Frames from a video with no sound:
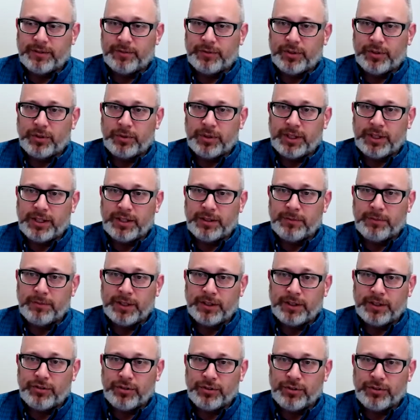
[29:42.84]
So we need to
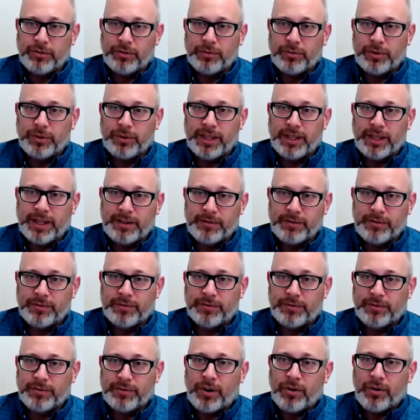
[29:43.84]
make sure that we
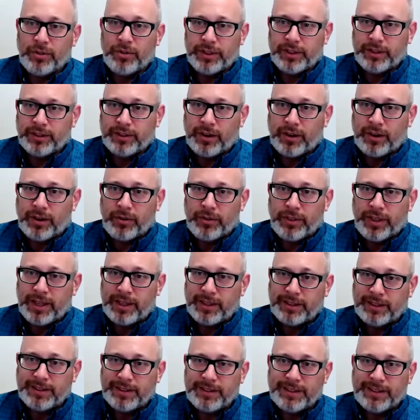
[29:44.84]
have all
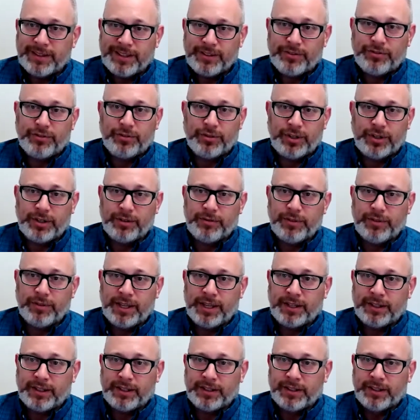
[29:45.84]
that history of
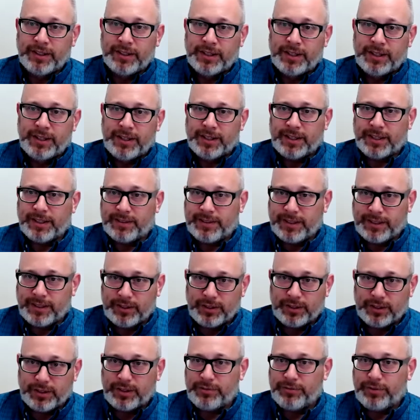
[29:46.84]
data
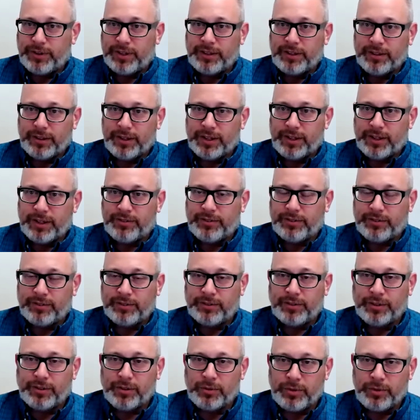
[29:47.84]
continually fed to us
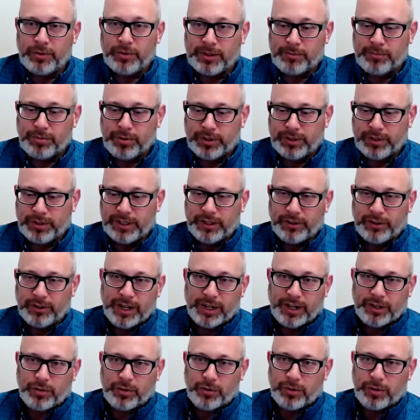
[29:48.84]
so that we can put it into
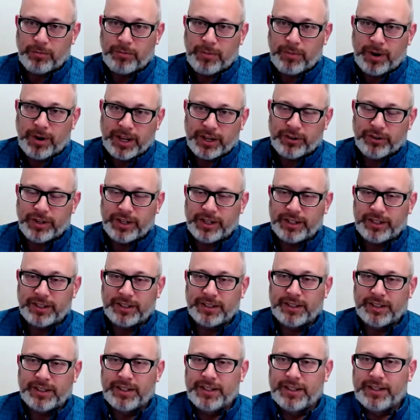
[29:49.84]
our tool to migrate it.
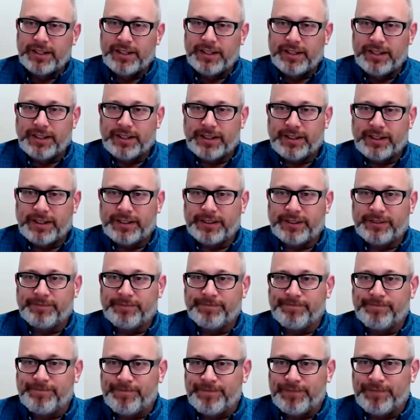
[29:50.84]

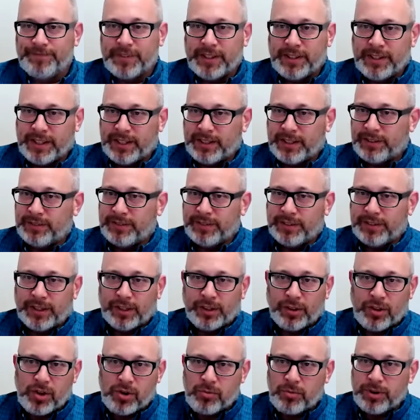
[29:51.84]
And then
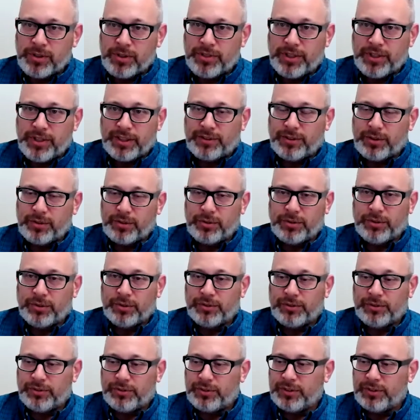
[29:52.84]
along with that too,
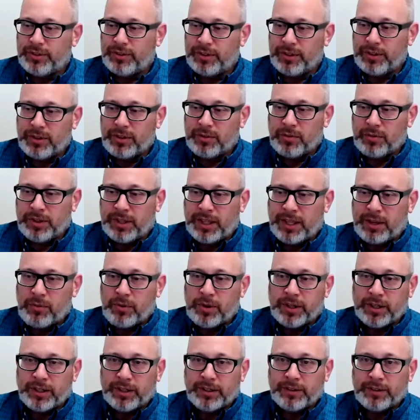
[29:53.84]
there's when they
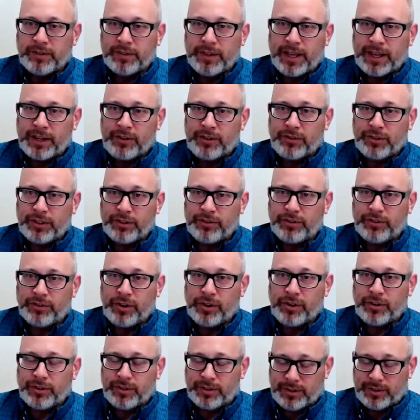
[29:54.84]
want to actually
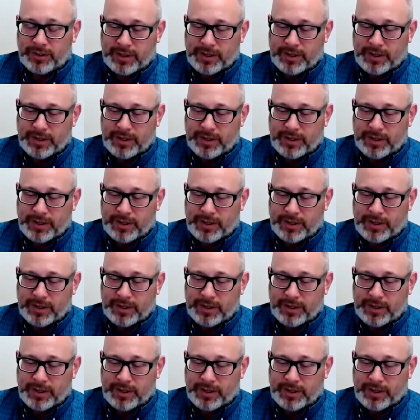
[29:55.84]
start